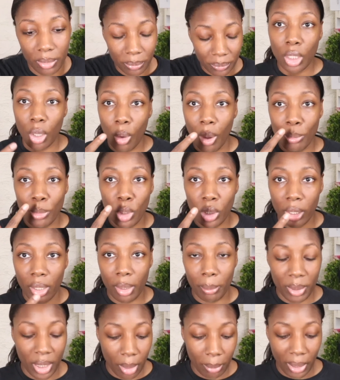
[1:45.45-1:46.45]
So I'm
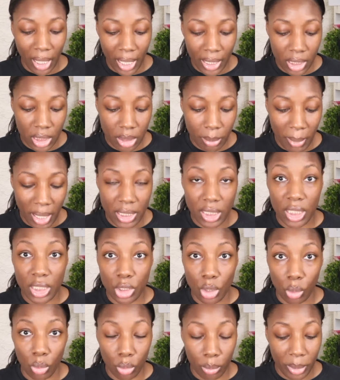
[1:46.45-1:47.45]
gonna be applying it to my
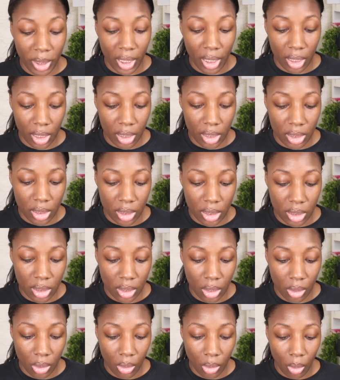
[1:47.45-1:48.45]
T-zone, because
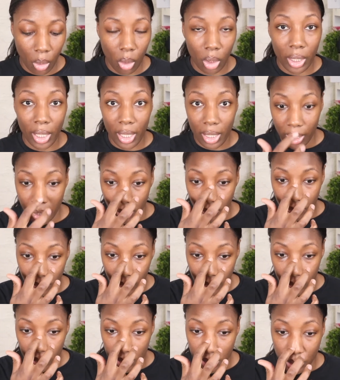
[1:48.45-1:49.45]
all that
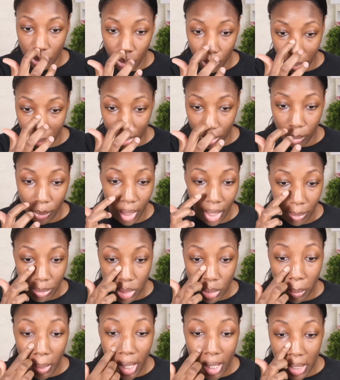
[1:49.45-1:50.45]
area is going to be where I'm
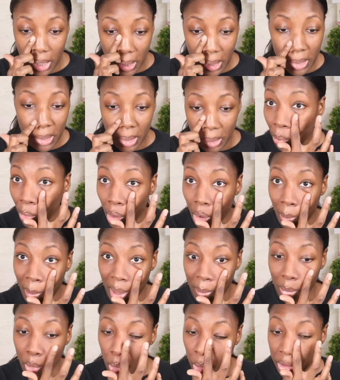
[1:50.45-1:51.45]
sweating and where all
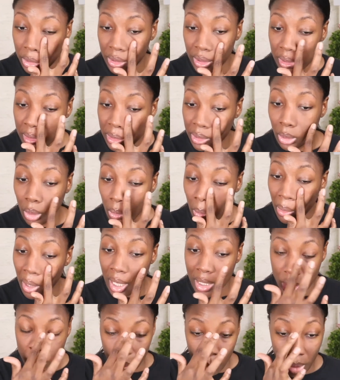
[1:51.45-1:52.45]
my pores is. So
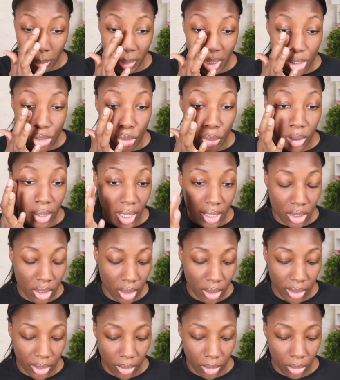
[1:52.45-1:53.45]
I just want to make sure that's
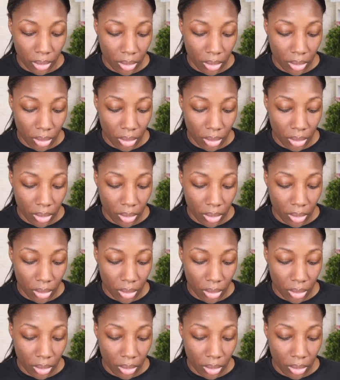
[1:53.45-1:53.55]
clear.